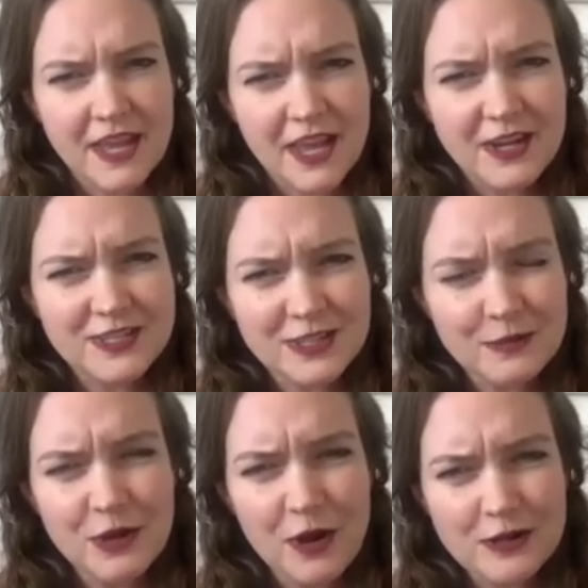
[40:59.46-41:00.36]
And it's a little
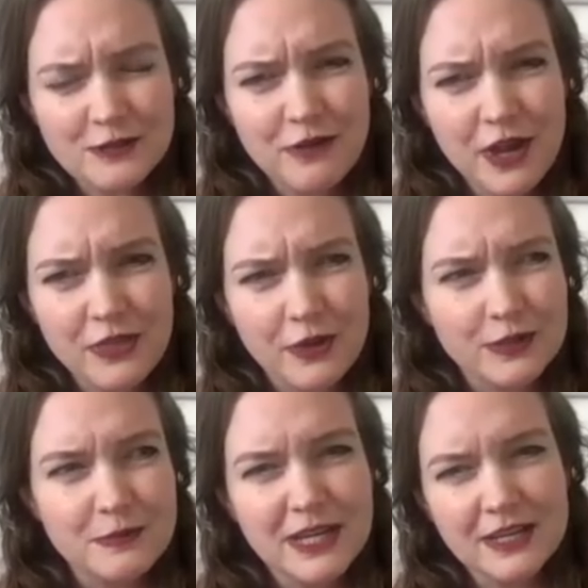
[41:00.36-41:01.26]
bit hard to find
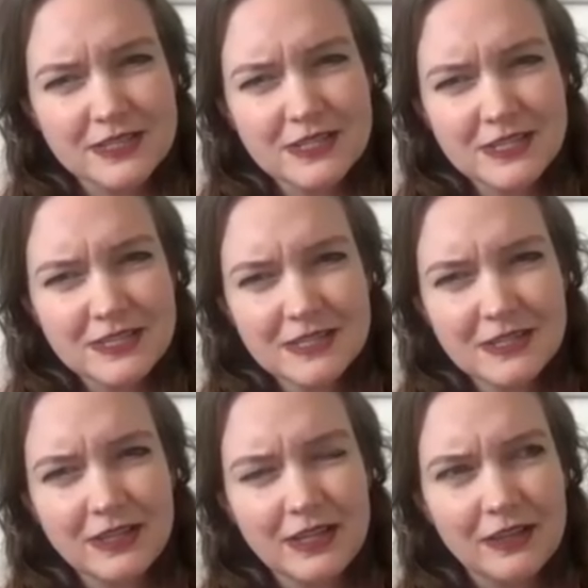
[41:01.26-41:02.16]
those because
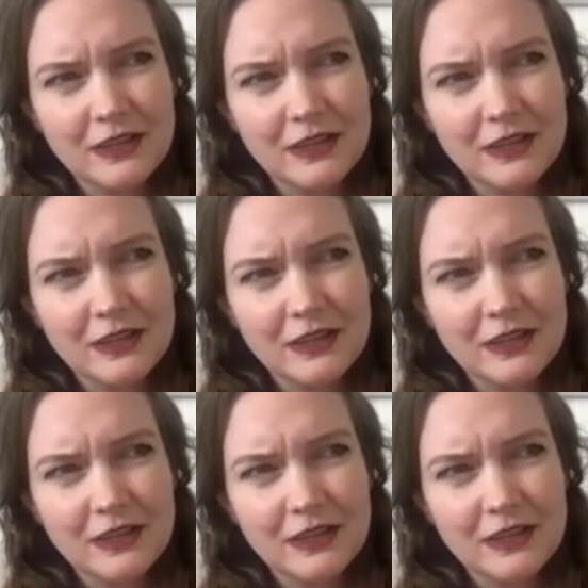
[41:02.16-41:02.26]
statistically,